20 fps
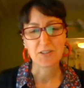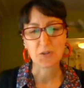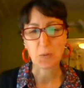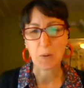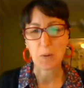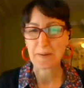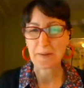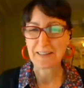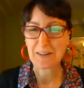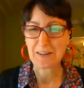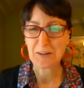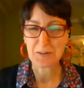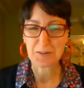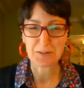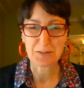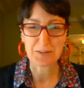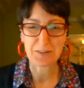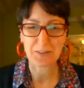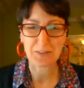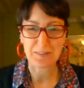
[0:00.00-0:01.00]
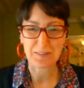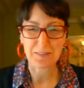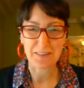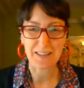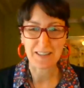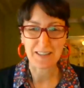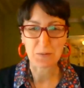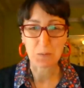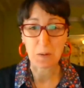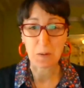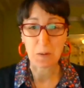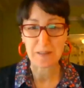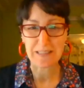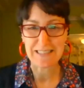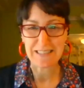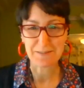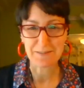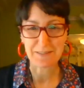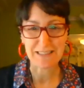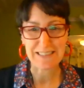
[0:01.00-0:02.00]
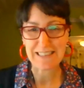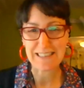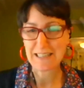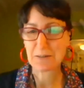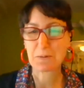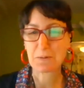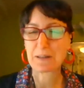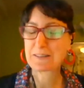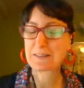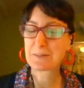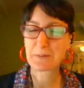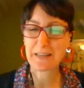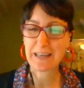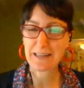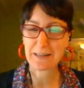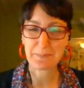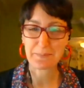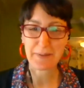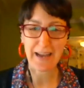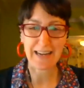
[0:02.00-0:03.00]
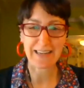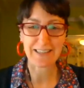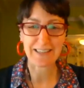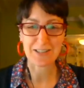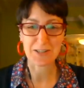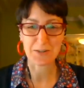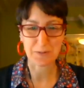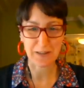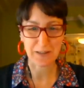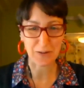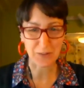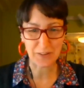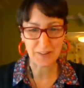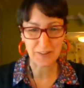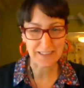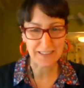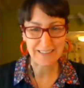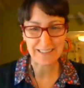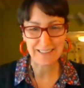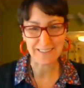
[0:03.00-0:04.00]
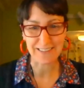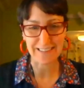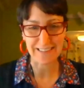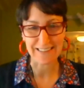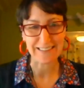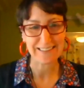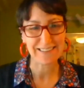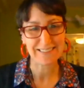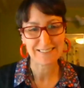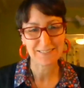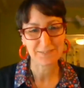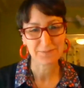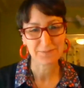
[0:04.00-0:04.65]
Do you want me to go through sort of what we did with the data once we get it back, or should we hold the nitty gritty?